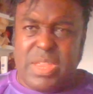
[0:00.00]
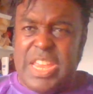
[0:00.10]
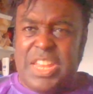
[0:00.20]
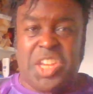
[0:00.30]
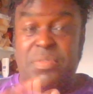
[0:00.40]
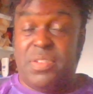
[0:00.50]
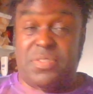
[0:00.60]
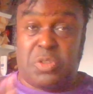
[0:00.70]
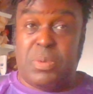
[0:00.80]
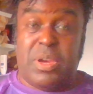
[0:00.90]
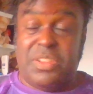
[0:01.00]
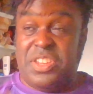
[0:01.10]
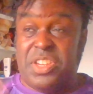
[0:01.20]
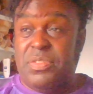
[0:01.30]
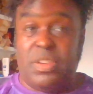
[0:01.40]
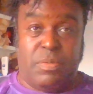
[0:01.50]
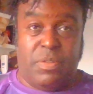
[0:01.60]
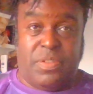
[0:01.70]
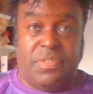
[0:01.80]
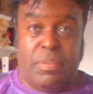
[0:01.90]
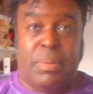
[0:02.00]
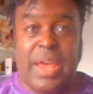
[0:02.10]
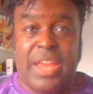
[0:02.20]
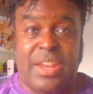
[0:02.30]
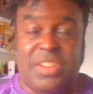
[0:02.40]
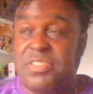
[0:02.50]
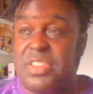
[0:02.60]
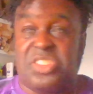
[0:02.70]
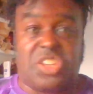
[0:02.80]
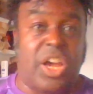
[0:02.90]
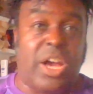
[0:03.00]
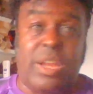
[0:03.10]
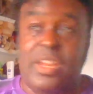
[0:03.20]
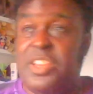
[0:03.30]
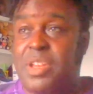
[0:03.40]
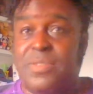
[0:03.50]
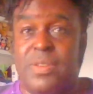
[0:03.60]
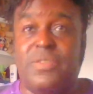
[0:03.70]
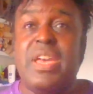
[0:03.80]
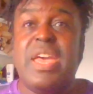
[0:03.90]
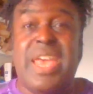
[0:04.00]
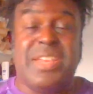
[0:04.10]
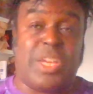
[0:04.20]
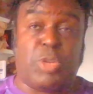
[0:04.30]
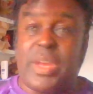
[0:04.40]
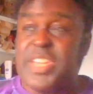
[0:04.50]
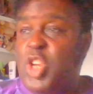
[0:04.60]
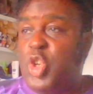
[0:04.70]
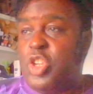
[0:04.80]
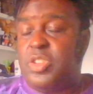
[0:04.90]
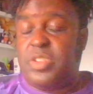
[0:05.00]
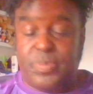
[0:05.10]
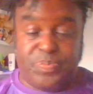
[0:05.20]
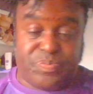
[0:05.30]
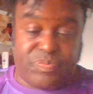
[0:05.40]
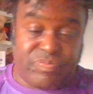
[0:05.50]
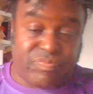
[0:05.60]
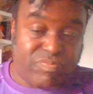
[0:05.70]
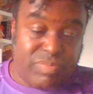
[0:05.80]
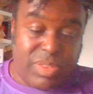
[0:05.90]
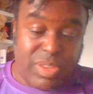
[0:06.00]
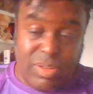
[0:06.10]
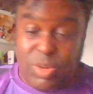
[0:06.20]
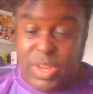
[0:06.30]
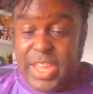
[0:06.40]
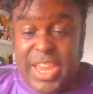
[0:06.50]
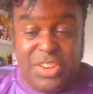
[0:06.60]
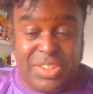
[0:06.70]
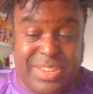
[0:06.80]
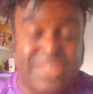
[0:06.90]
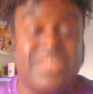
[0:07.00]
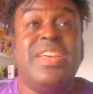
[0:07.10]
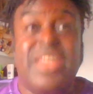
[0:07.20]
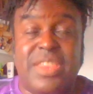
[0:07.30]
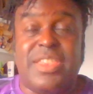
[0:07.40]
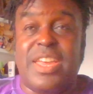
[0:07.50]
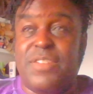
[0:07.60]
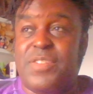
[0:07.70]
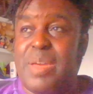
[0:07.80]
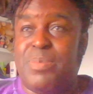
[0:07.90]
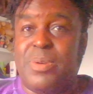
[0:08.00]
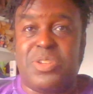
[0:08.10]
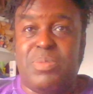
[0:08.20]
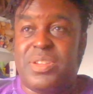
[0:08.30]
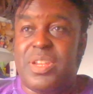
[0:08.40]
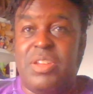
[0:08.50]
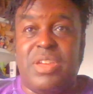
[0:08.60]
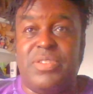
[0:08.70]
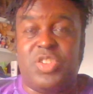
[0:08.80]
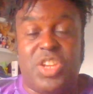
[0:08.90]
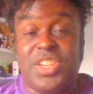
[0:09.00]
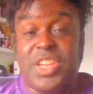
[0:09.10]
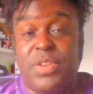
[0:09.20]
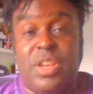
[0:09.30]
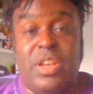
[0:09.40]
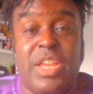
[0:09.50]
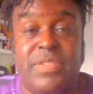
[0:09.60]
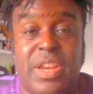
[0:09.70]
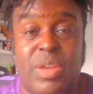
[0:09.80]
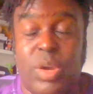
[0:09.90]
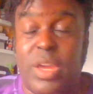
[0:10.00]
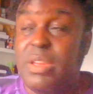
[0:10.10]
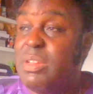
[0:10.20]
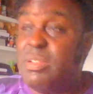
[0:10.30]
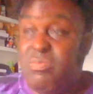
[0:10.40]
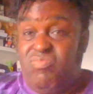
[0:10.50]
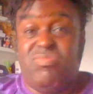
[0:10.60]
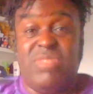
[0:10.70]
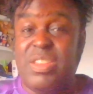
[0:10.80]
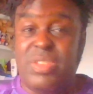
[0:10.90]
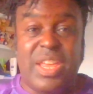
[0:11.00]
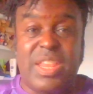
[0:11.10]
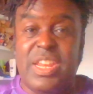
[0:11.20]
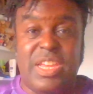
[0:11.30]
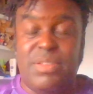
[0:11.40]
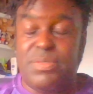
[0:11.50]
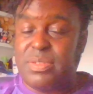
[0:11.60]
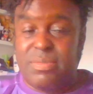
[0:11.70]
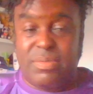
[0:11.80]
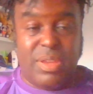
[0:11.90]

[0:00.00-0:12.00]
in terms of Spurs, in terms of playing, in terms of style, in terms of his expectations. Whether Kane just says, "Thank you for that, boss, but I don't give a shit. I'm going to leave anyway," then he leaves.